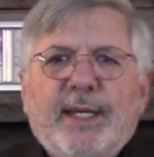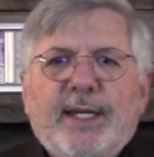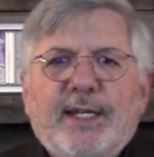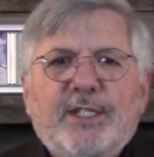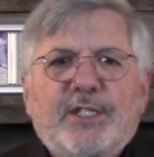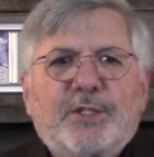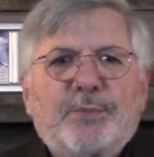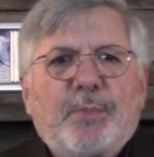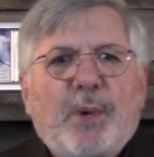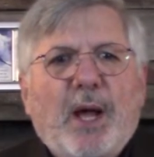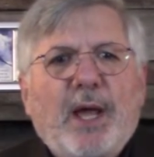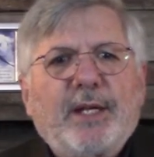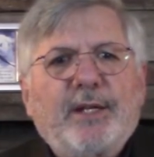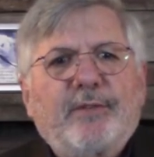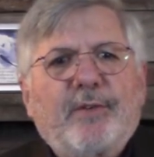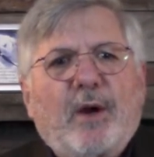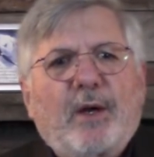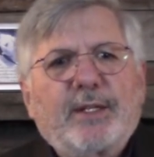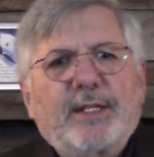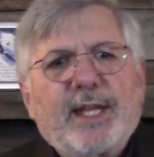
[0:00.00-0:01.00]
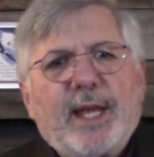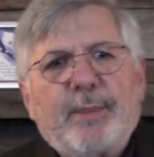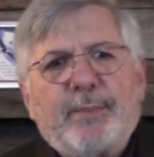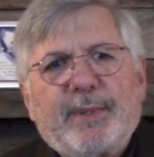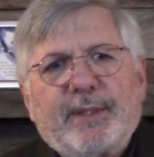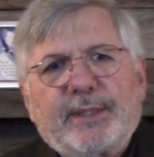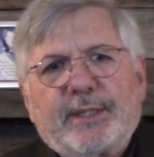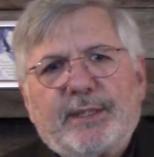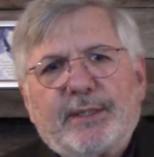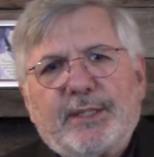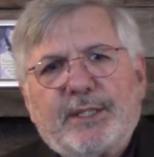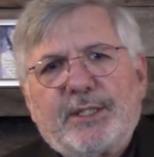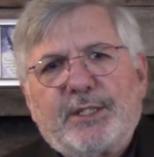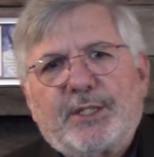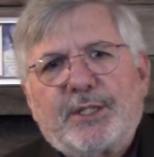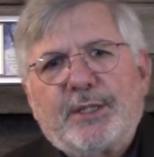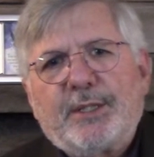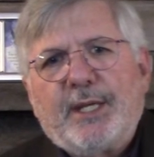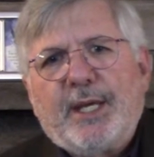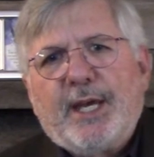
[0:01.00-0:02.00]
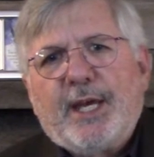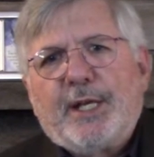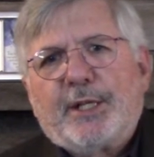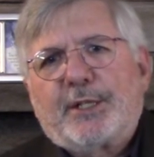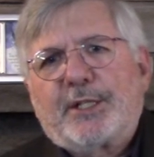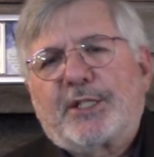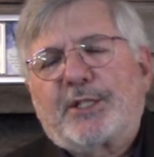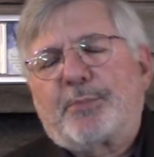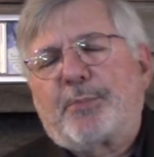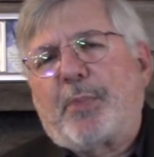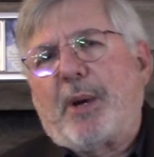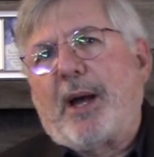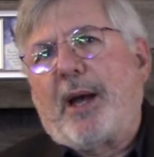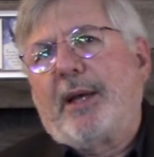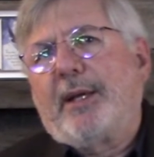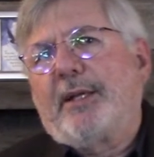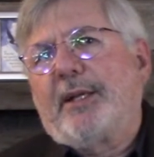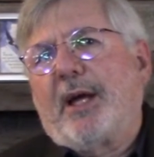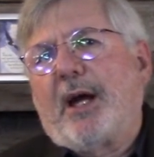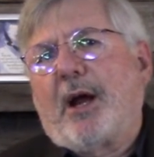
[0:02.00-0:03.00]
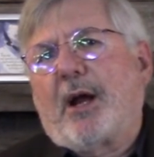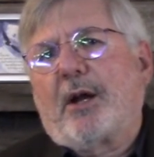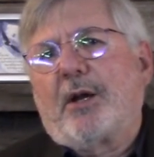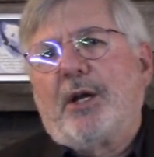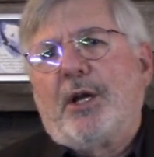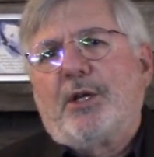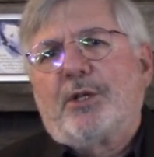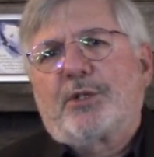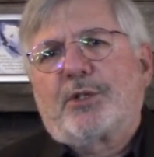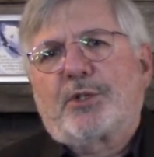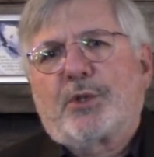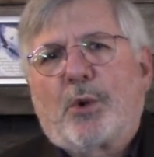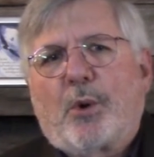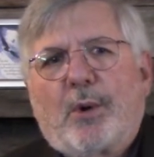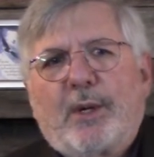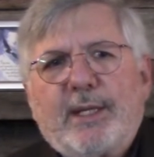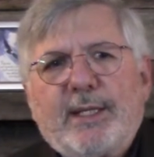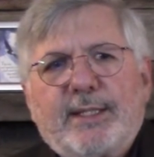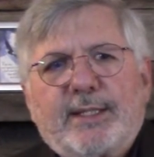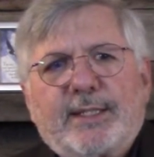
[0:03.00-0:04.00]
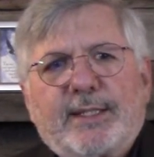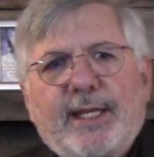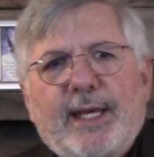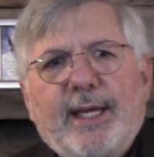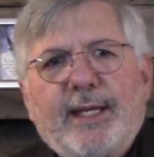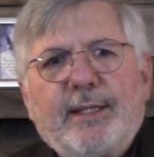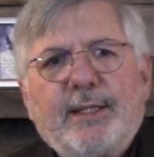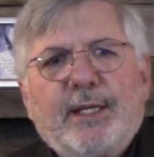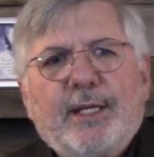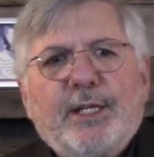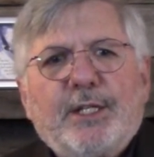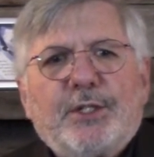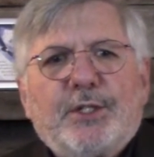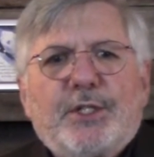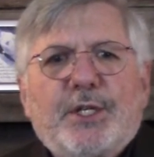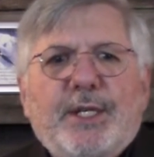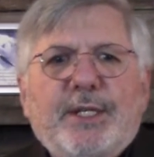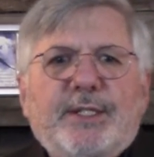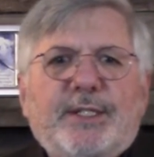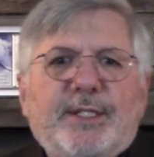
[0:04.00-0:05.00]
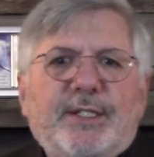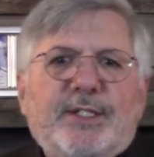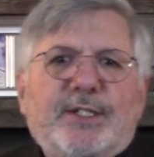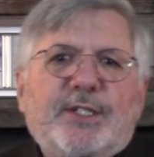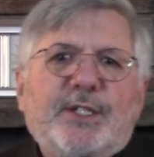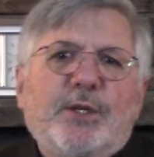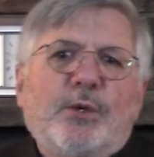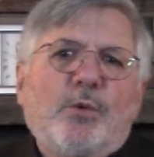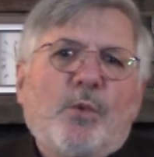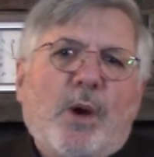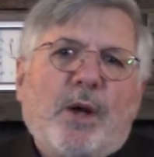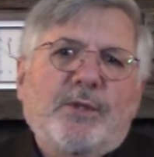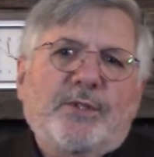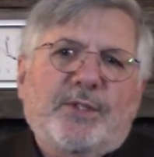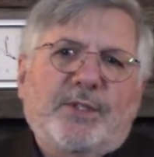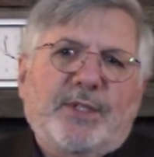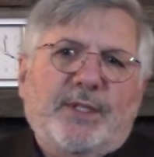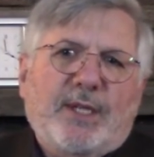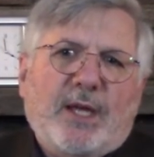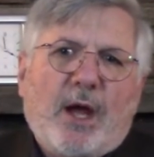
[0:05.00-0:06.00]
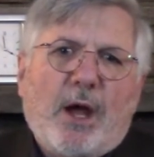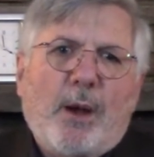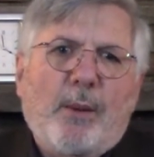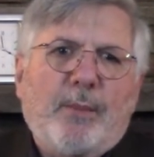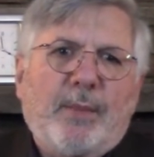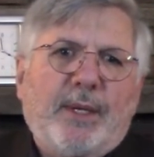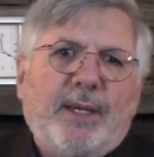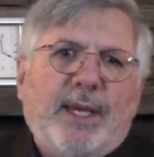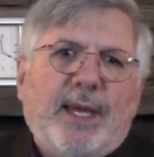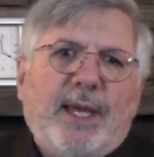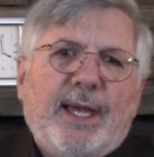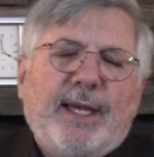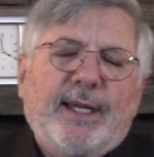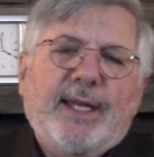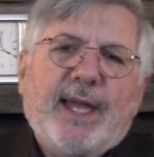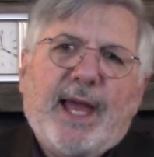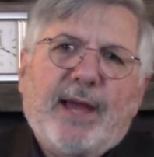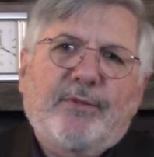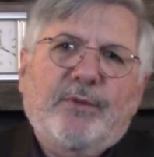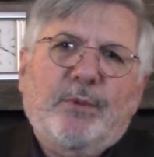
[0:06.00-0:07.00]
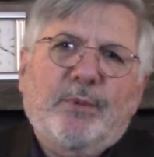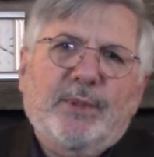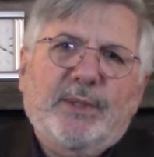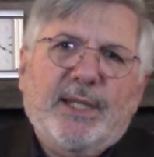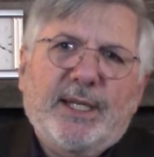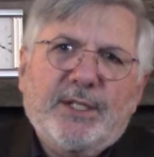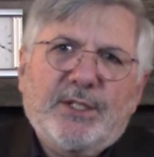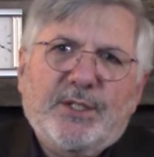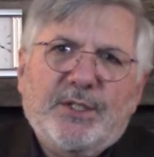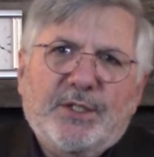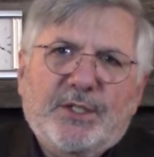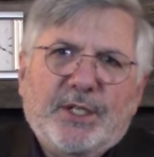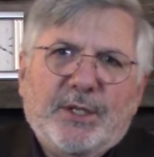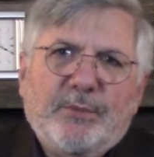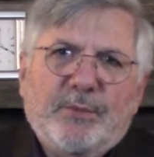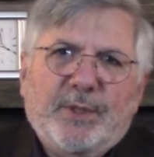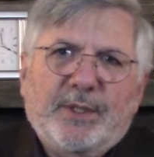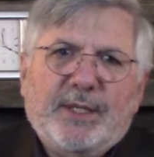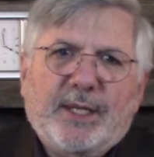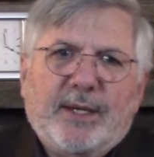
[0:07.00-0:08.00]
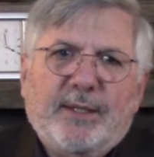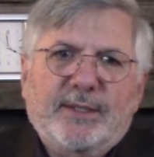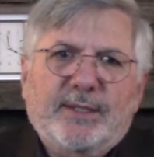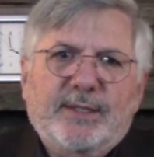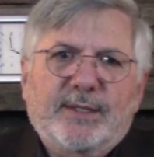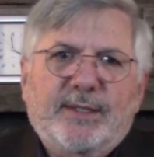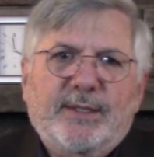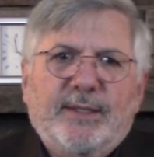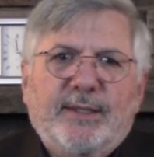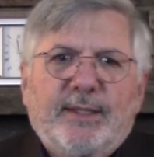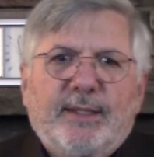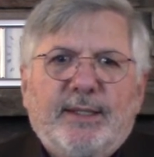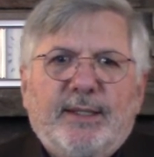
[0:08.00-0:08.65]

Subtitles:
In spite of our tepid condition, despite our sorry state, Jesus still wants to come and have a relationship with us.